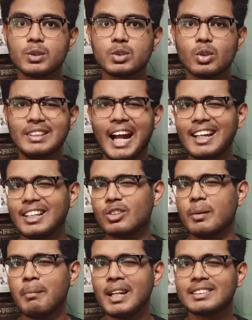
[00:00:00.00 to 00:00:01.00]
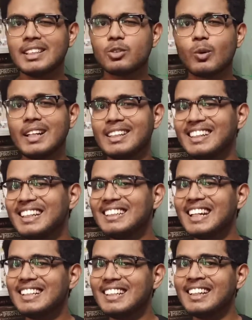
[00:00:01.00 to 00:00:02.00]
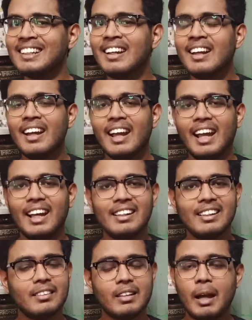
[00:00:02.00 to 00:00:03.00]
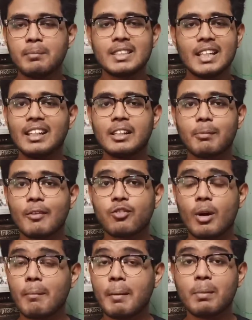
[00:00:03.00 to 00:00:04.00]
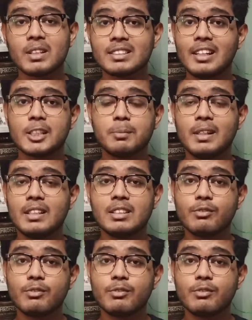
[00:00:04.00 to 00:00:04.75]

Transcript: So that actually makes it quite irritating, and I'm saying it from my personal experience.